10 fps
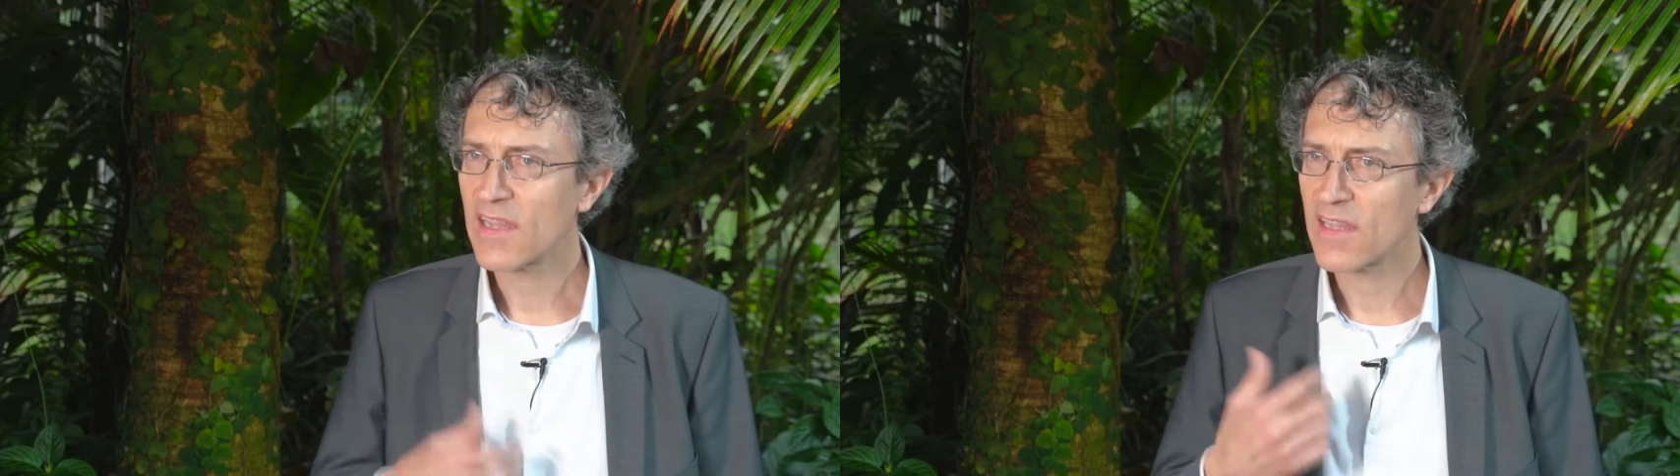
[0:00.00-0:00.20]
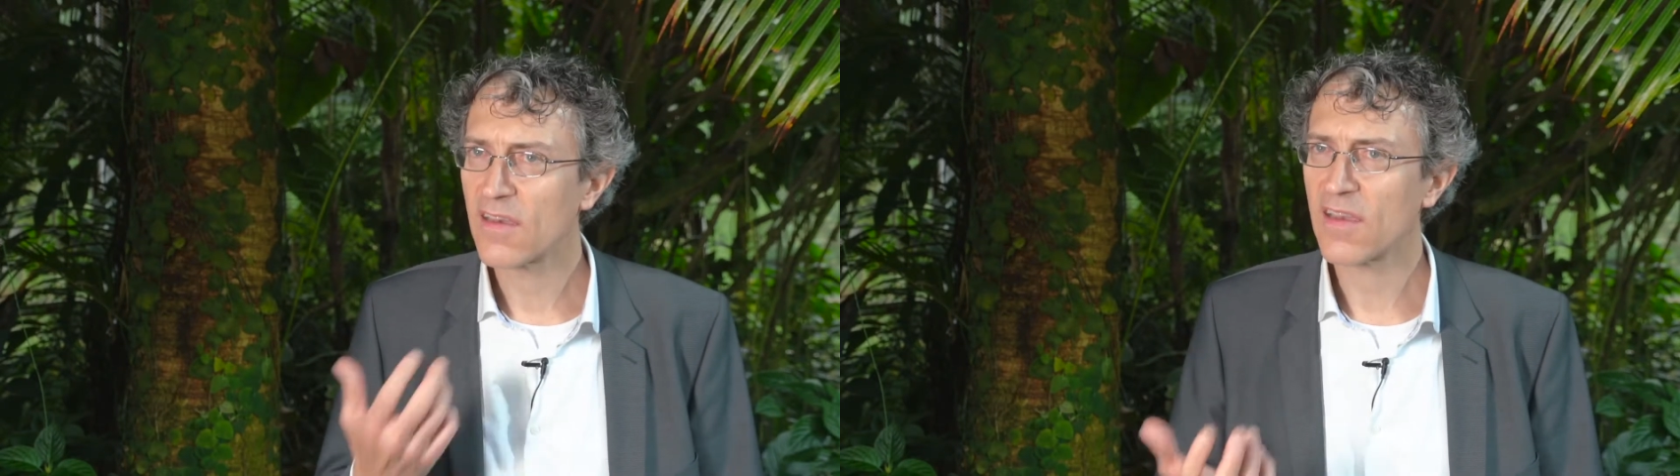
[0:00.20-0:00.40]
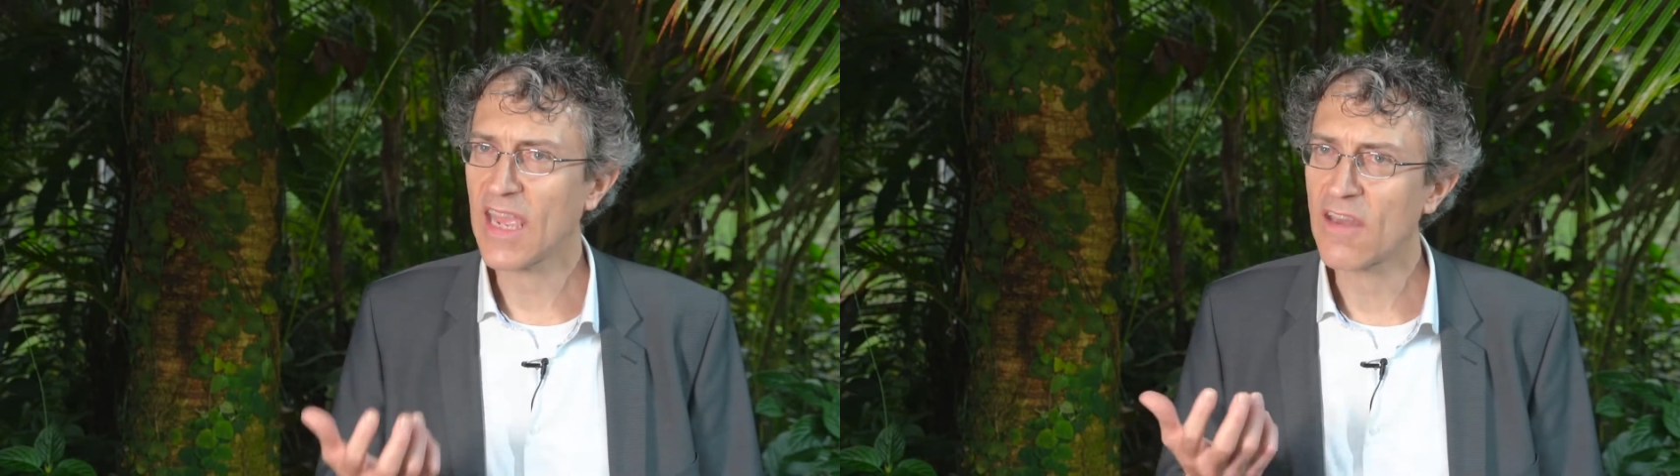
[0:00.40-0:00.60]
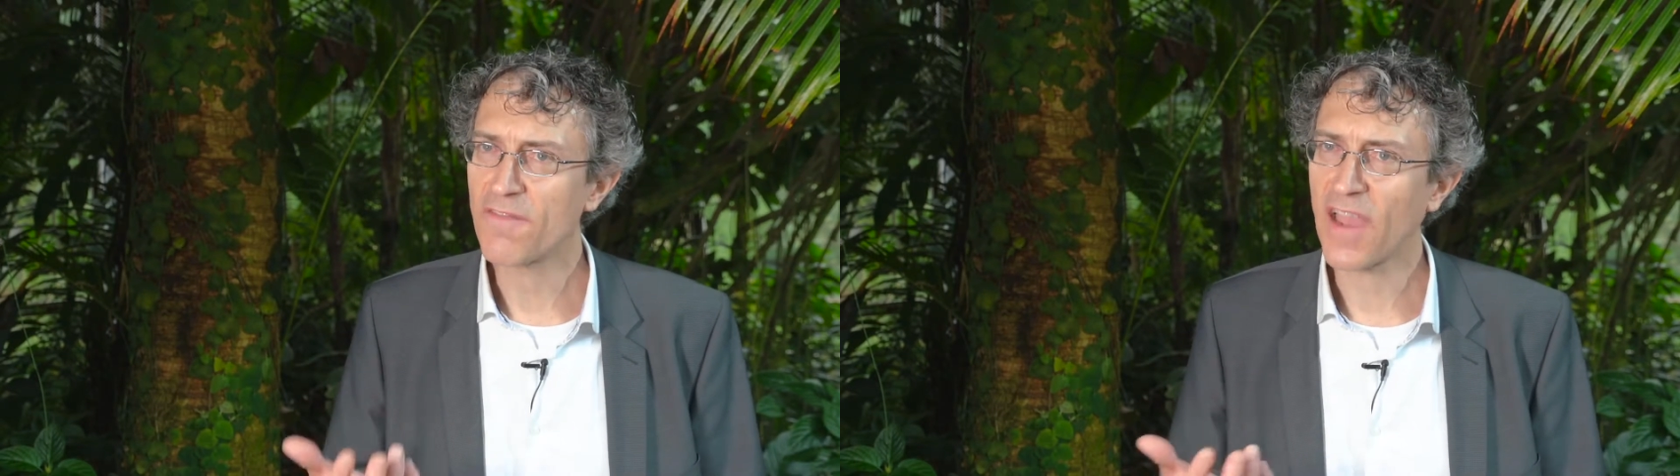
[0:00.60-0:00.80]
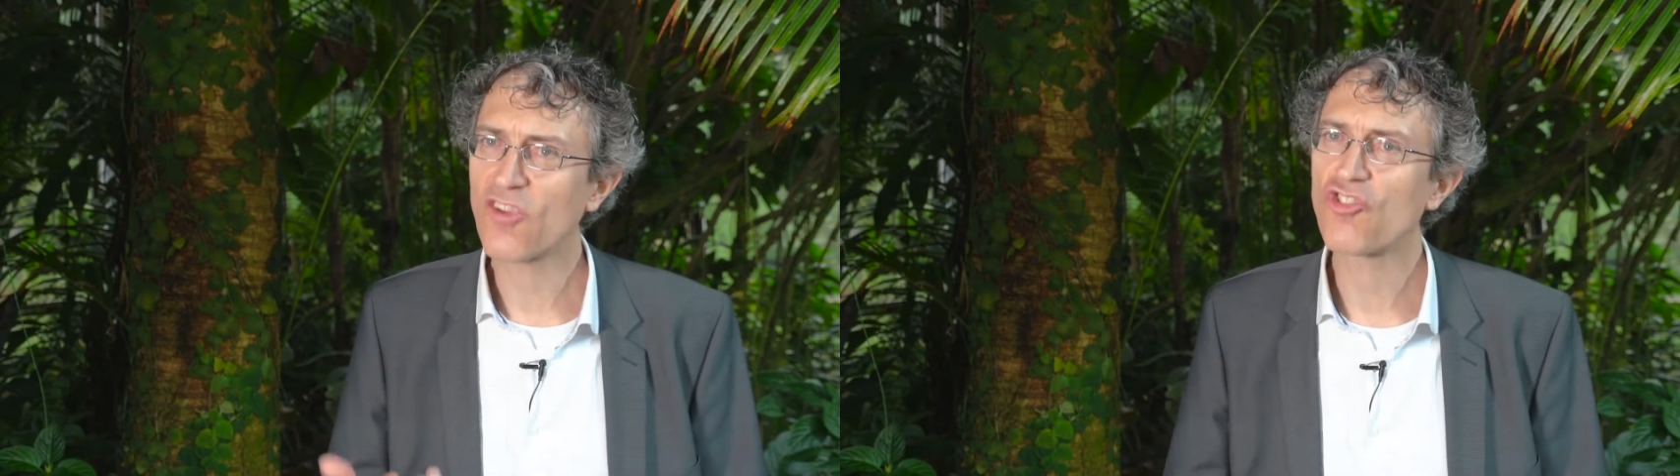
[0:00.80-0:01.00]
the
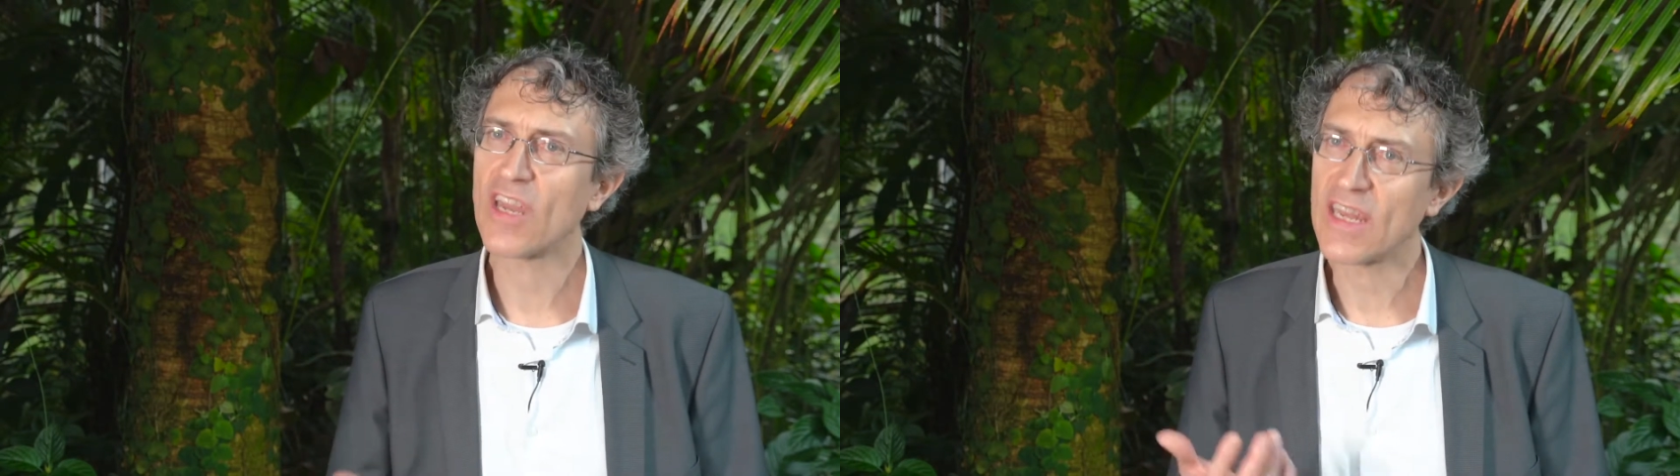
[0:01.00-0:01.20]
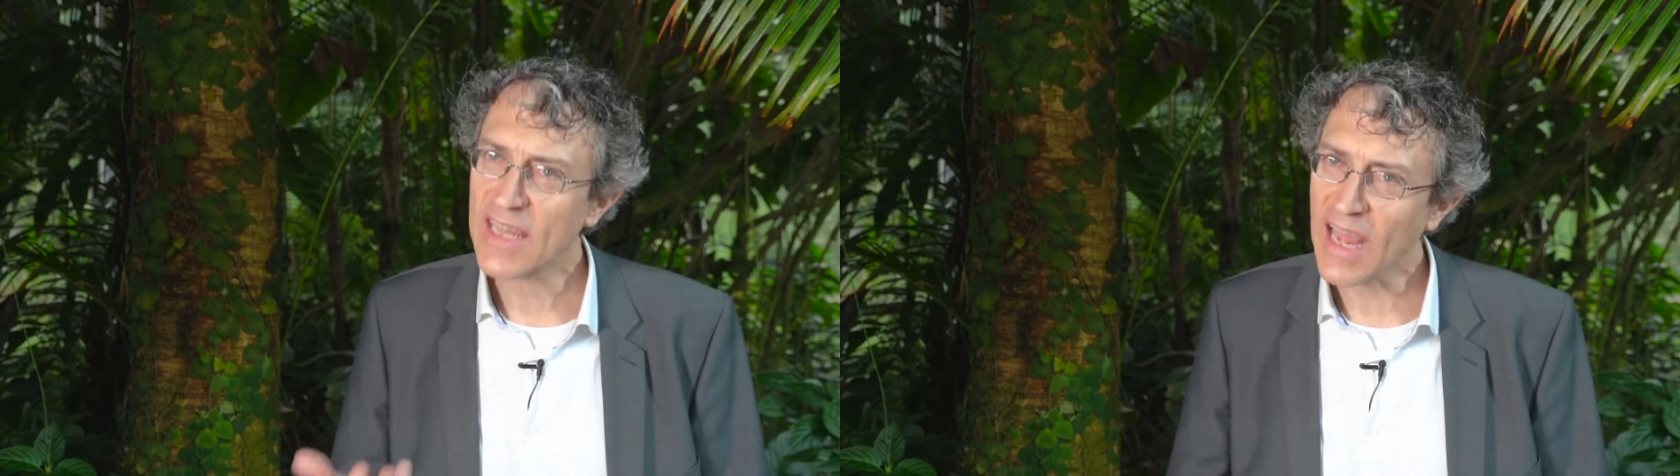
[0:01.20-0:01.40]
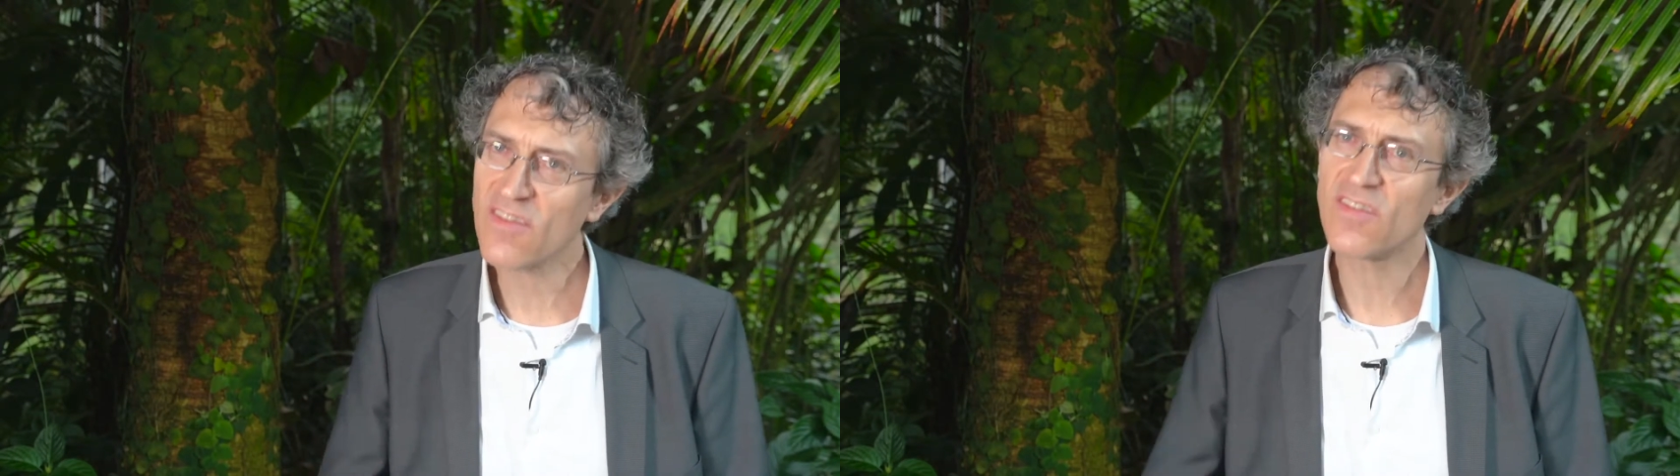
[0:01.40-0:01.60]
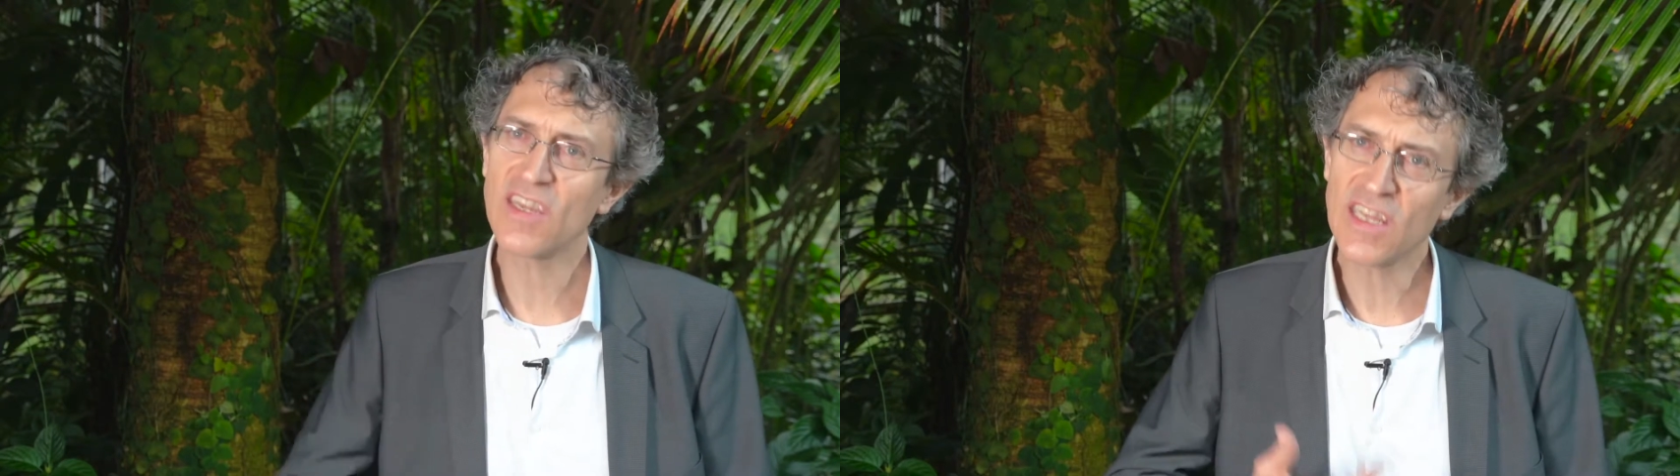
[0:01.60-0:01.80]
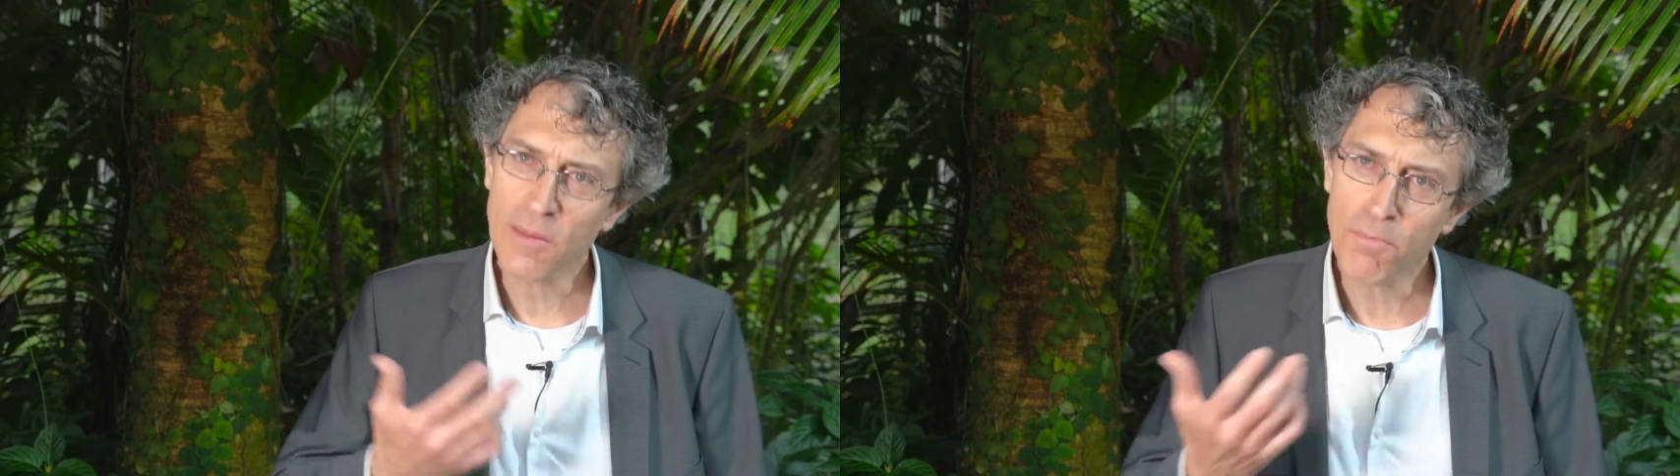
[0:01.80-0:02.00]
infection
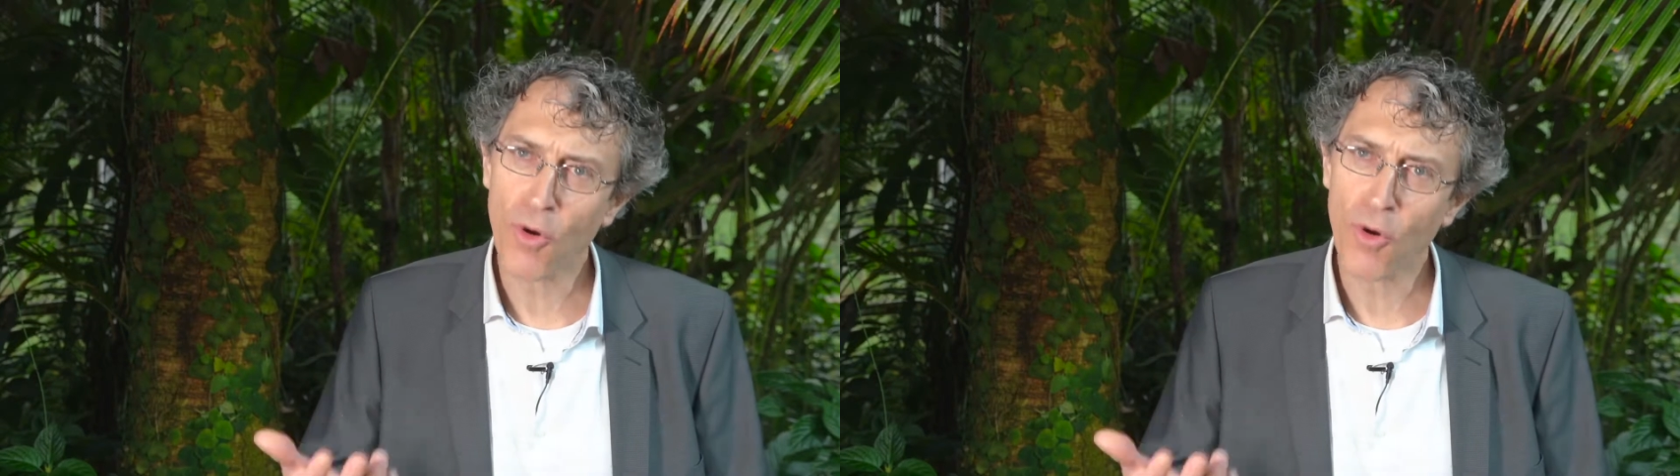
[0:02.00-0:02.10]
intensity